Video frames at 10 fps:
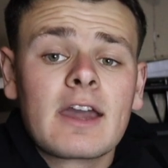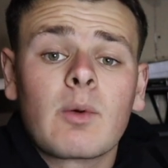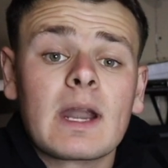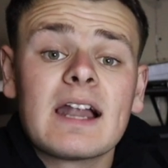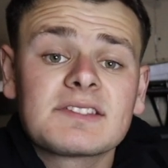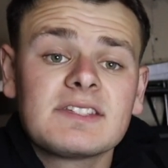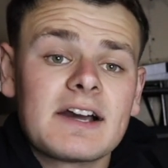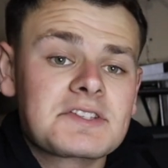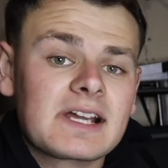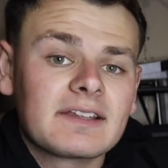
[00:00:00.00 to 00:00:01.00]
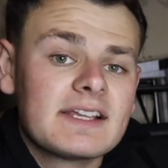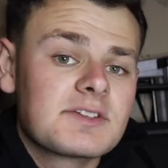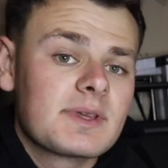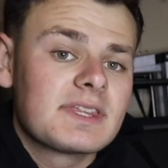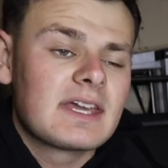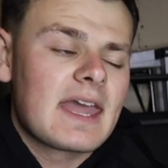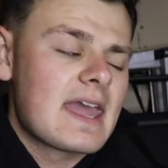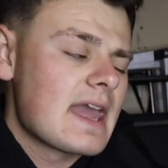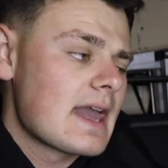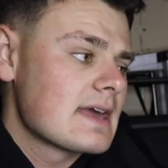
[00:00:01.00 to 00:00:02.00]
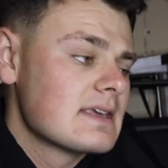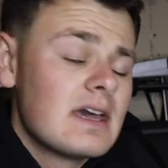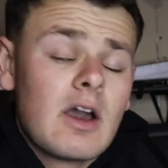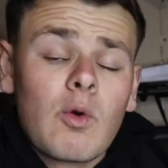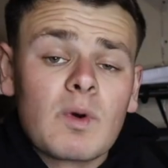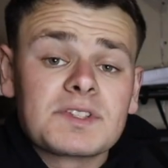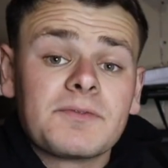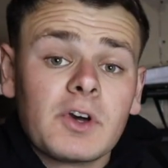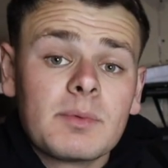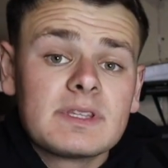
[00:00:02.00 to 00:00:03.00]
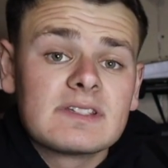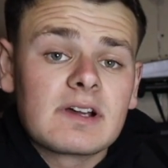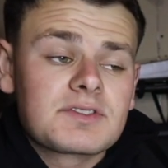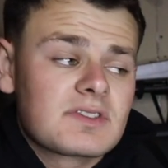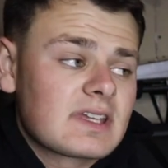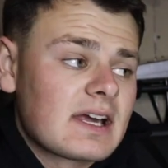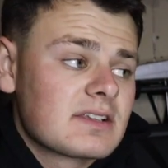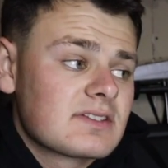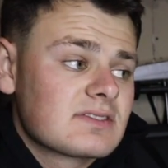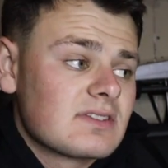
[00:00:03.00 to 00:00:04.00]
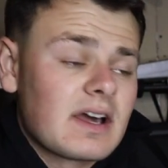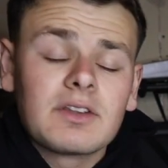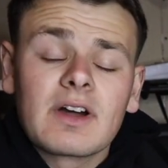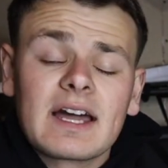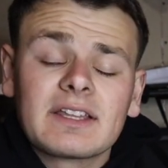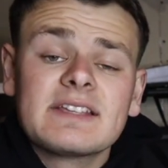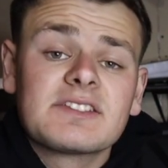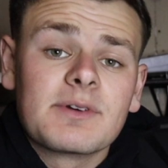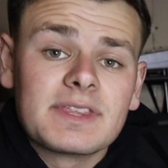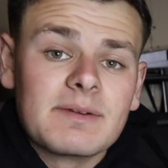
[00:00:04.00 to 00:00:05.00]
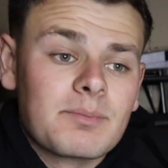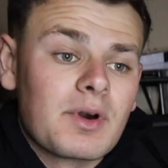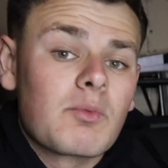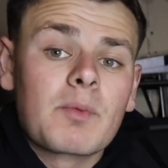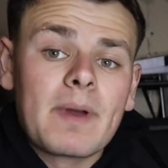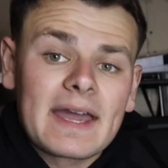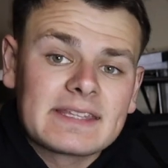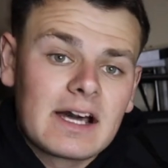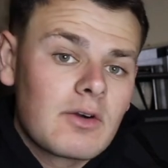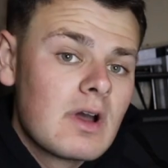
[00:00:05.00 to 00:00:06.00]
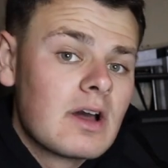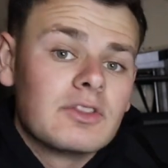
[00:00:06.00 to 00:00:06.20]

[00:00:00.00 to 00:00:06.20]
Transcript: And quite honestly, I just got lazy with it and wasn't filming these. I was just kind of just, I got lazy with it. But we're back now.